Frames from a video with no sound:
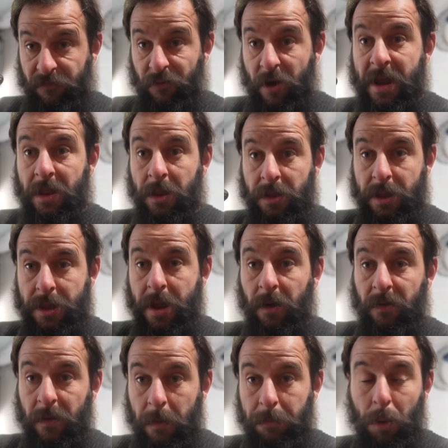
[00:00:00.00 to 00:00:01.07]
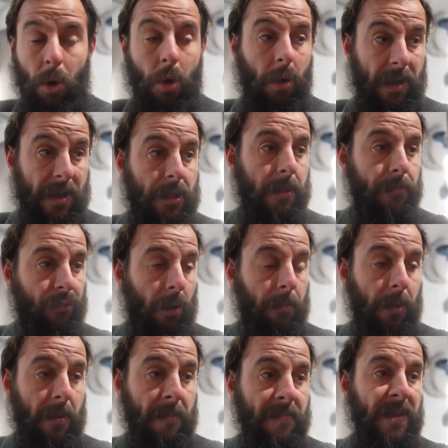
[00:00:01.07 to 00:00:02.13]
rings stuck to the bore is the
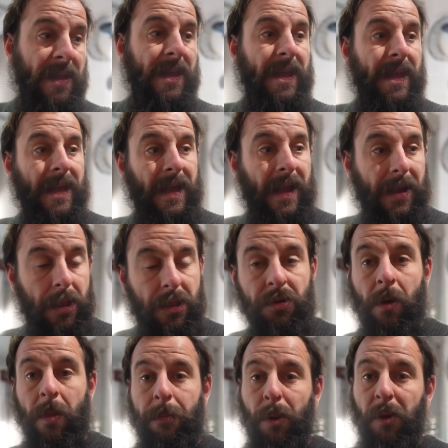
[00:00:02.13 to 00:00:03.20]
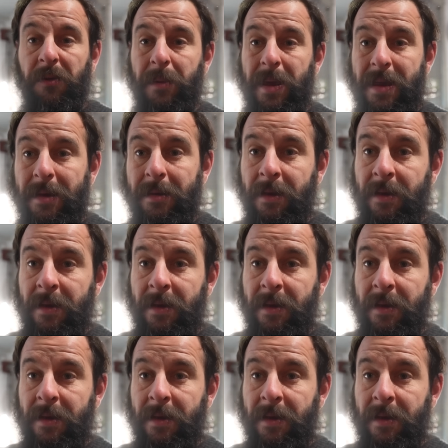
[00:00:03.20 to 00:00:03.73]
problem and it's not the bottom end.